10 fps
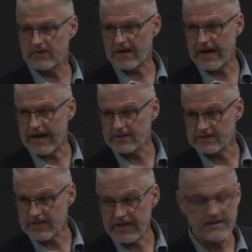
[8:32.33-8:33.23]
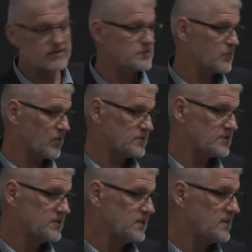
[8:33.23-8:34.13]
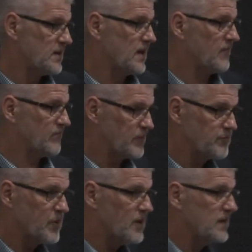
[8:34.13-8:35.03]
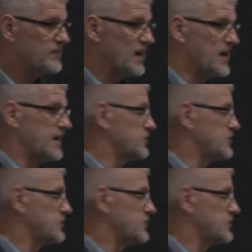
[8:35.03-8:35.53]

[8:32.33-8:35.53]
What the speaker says: with Ohio State sports, football. They've done a lot of